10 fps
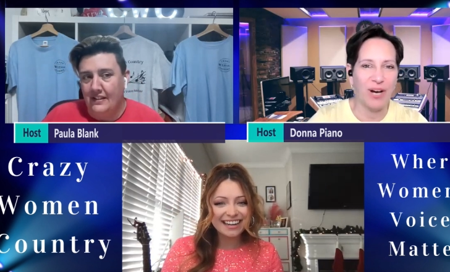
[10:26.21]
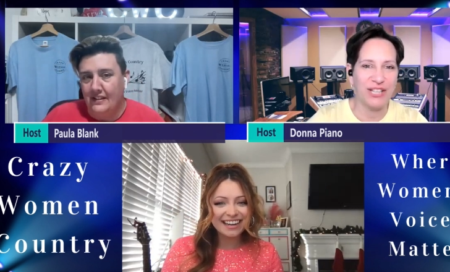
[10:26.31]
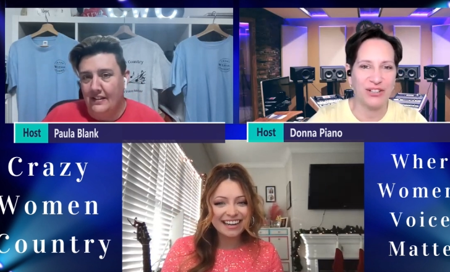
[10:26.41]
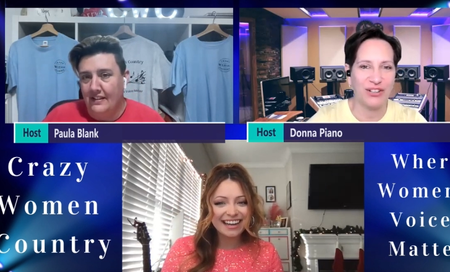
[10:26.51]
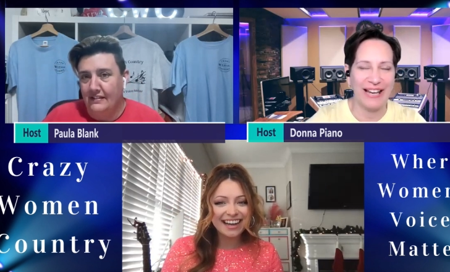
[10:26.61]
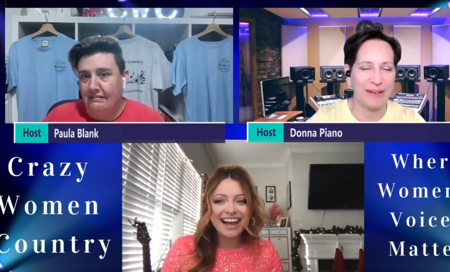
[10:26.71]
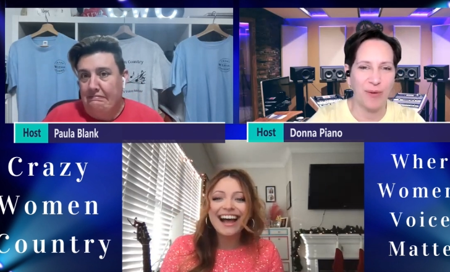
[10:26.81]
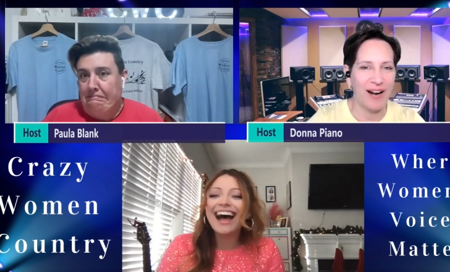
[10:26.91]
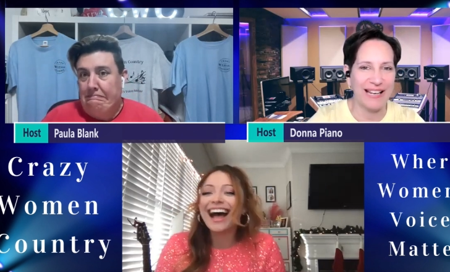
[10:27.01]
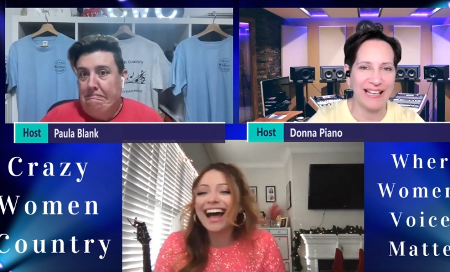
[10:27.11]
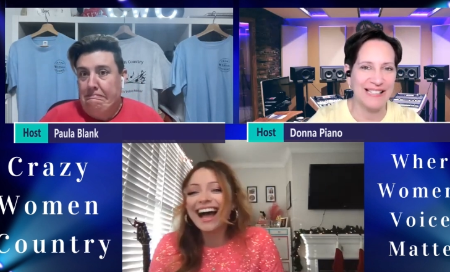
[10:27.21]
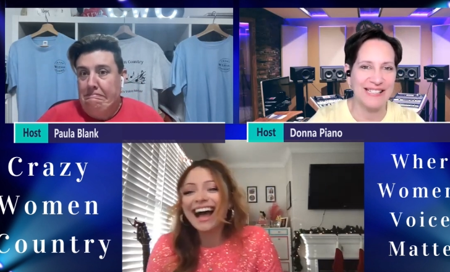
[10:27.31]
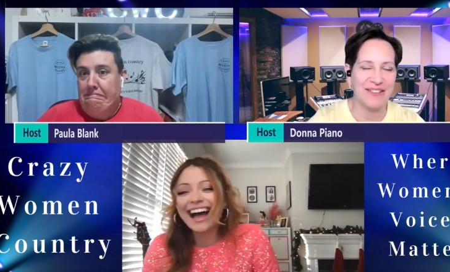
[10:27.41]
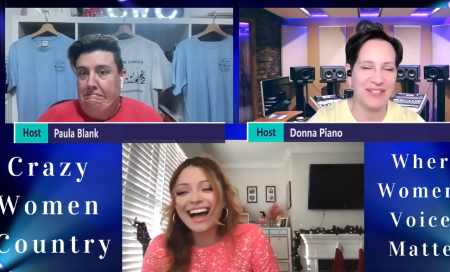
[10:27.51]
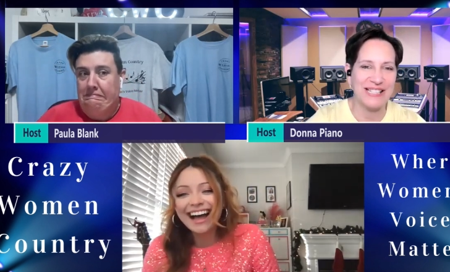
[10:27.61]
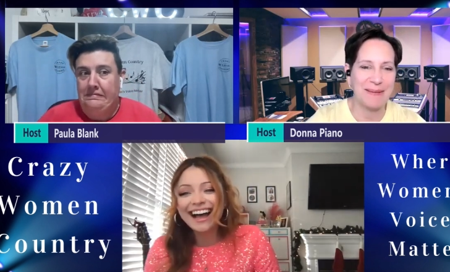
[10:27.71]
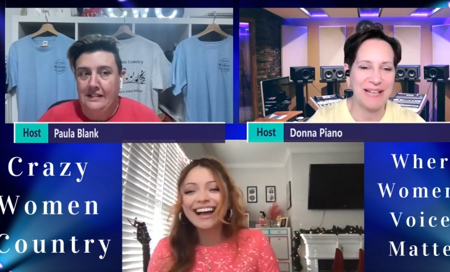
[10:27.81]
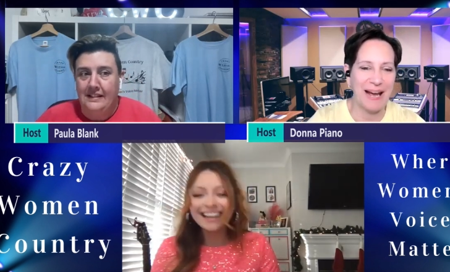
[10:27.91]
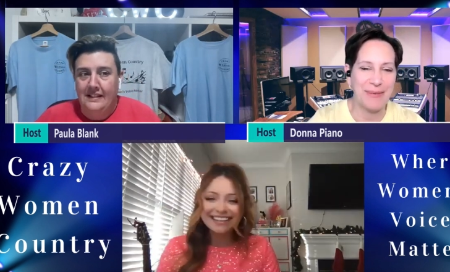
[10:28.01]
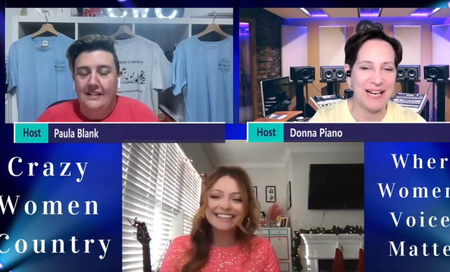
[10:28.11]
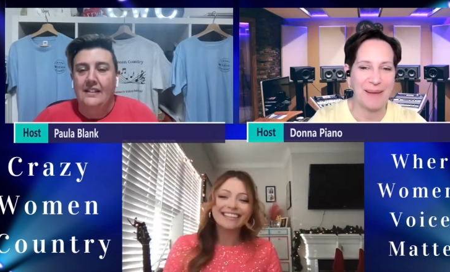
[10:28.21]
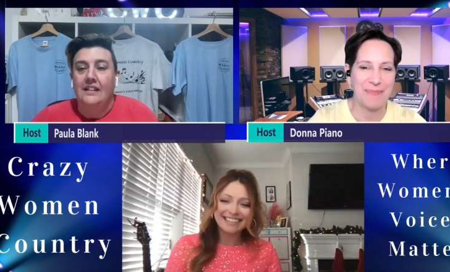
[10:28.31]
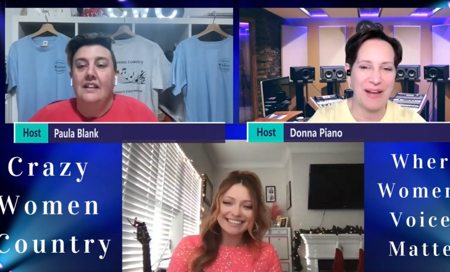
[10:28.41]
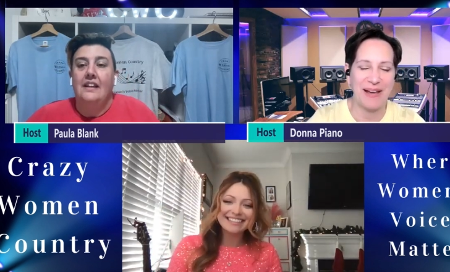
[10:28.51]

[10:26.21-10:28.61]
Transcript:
Speaker 1: while you're like running and stuff. Because I mean, I mean, I'm,